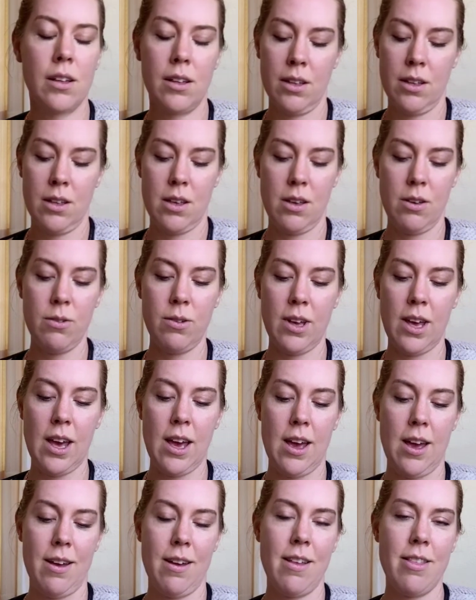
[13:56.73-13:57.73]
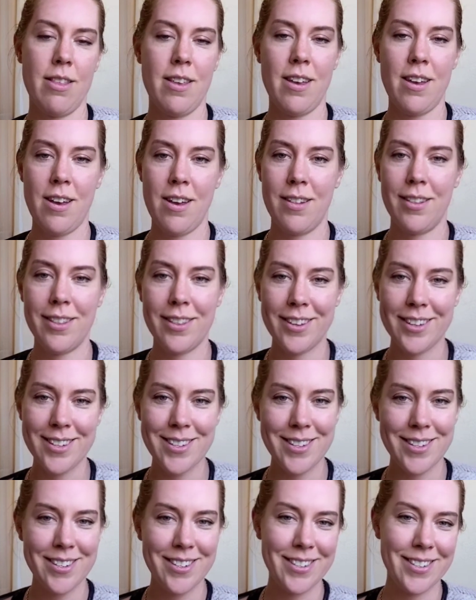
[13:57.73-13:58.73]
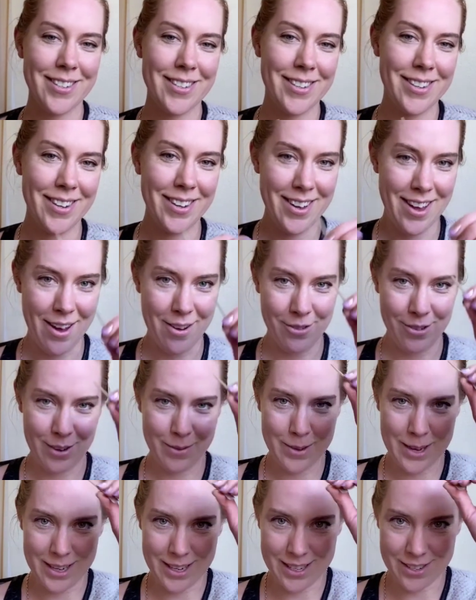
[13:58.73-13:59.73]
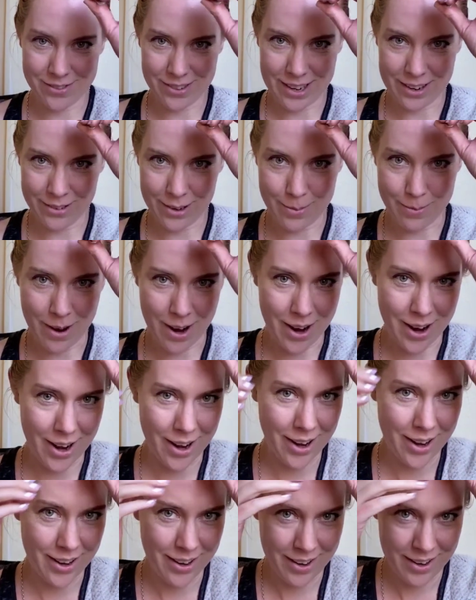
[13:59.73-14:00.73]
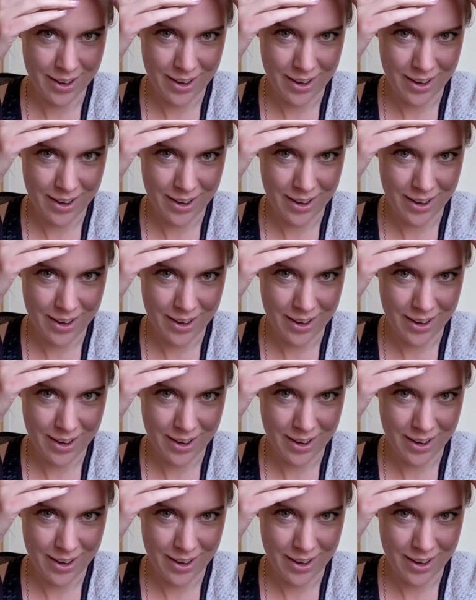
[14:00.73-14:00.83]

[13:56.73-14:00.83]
Okay, and then this is everybody's favorite part.